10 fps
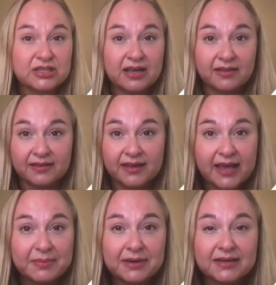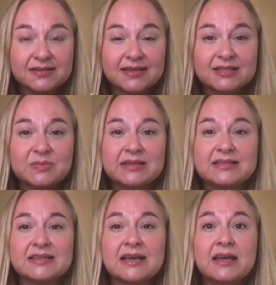health and care plan
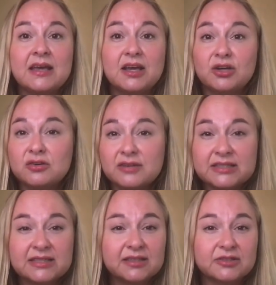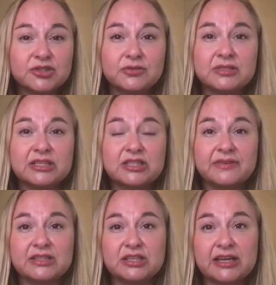assessment, a critical shortage of
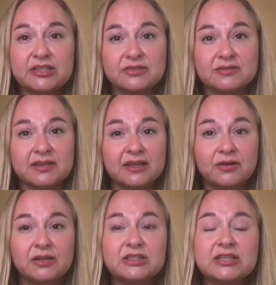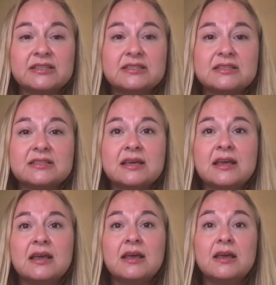educational psychologists,
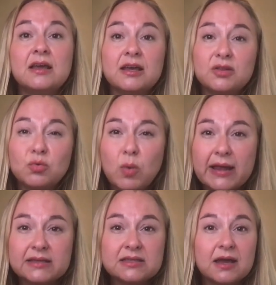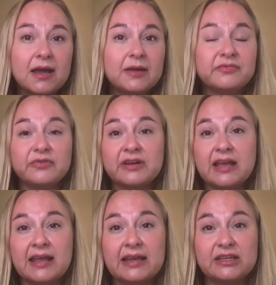and the wait time for an
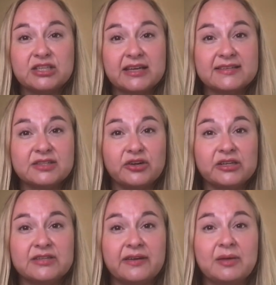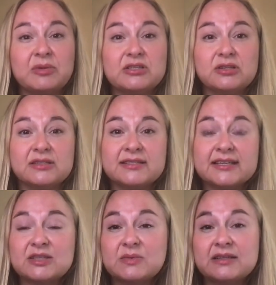NHS neurodevelopmental
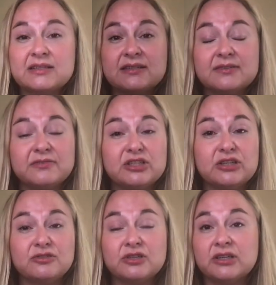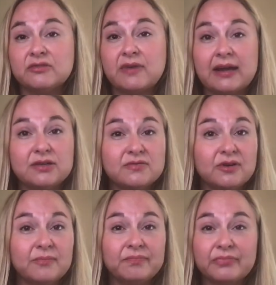assessment for children can range
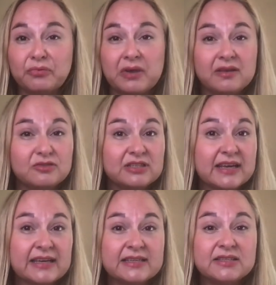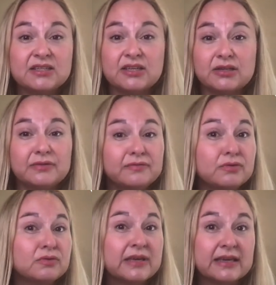from 300 days to
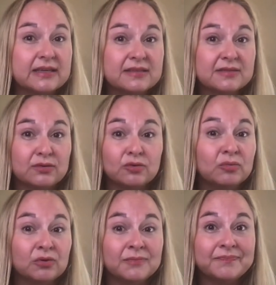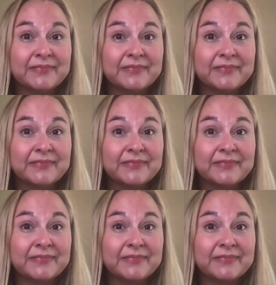4 years or more.